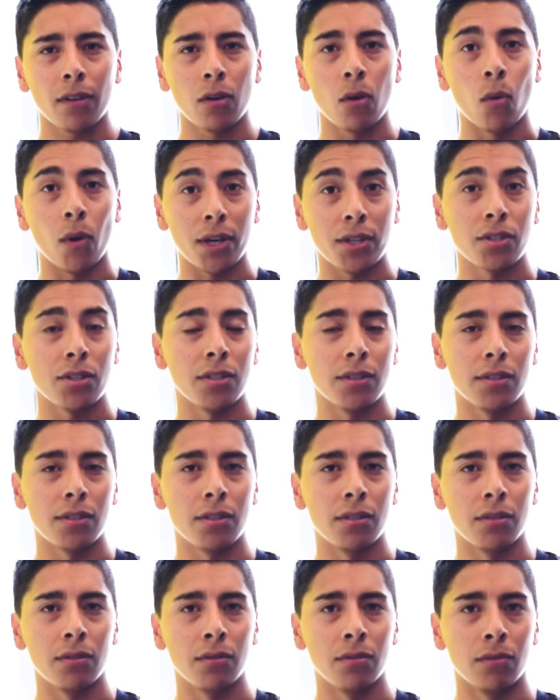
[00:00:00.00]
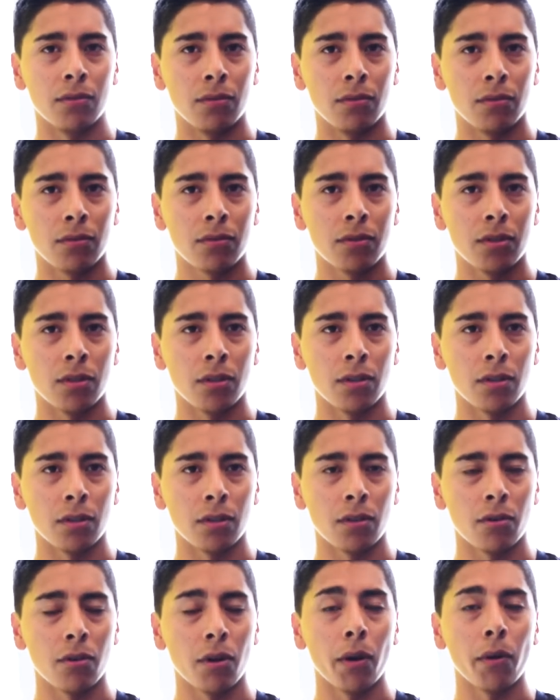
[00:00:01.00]
questions to,
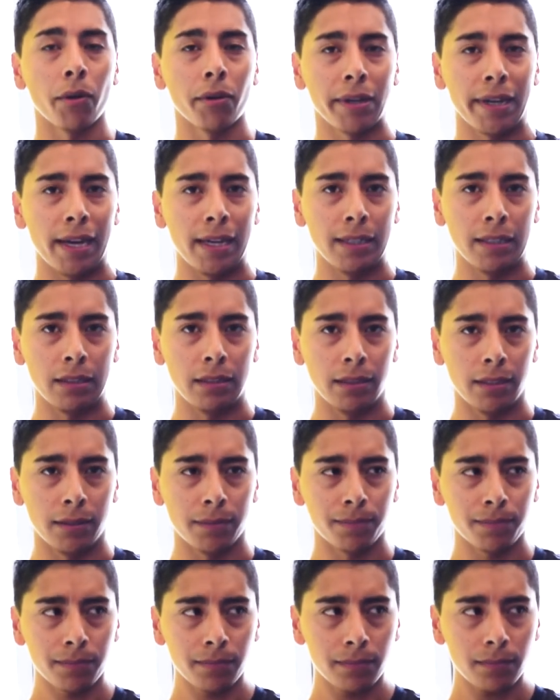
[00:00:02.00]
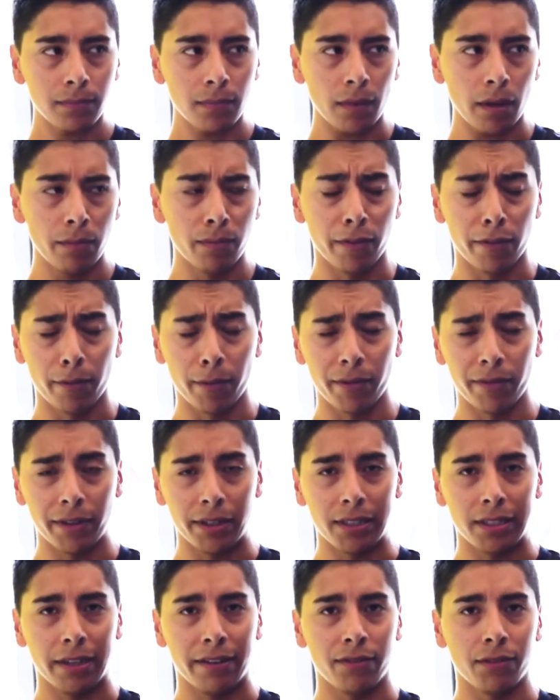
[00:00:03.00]
to grow organically from a
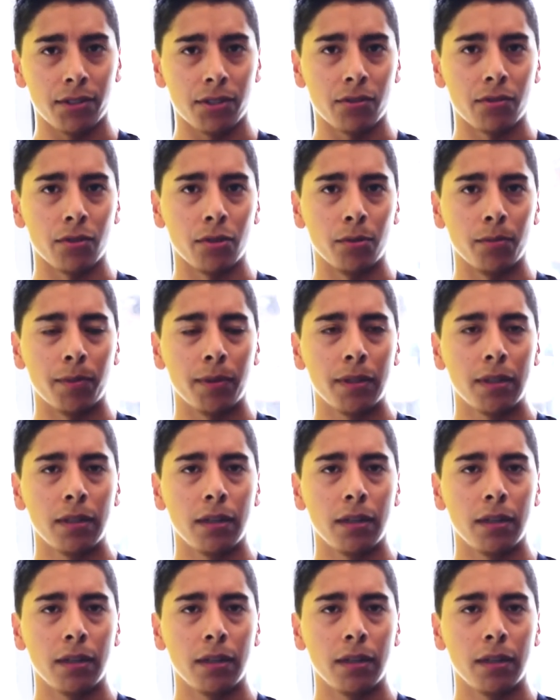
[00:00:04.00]
very diverse group.